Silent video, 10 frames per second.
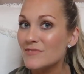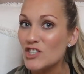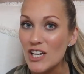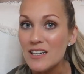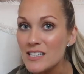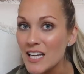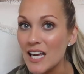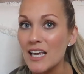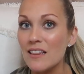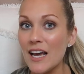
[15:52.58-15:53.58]

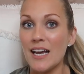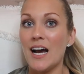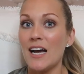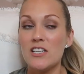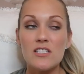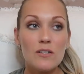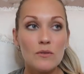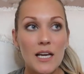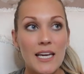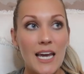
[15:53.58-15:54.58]
cheesy. Like, I just
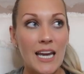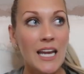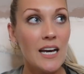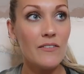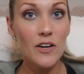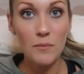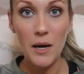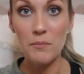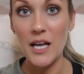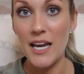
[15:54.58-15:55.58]
don't like any of them.
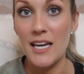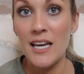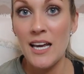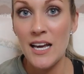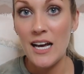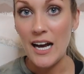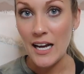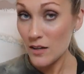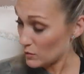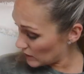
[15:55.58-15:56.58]
I'm like,
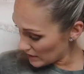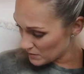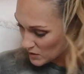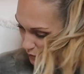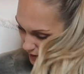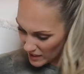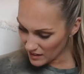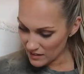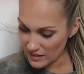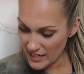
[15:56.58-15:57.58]
I don't want him to
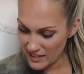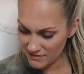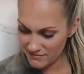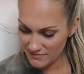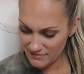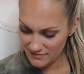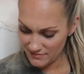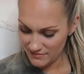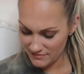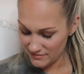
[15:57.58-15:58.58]
wear, like,
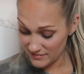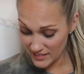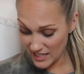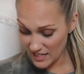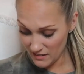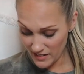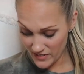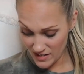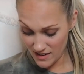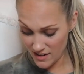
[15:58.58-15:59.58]
I don't
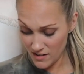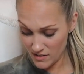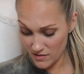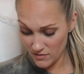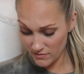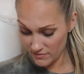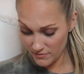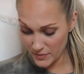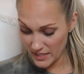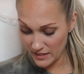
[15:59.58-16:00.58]
even know.
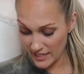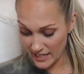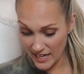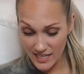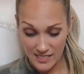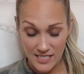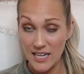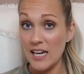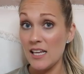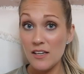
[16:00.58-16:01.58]
But, like, I didn't
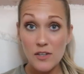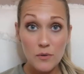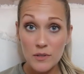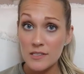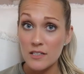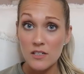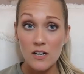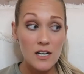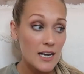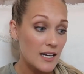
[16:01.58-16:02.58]
see any cute ones at
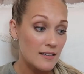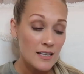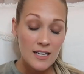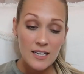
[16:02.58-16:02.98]
Target.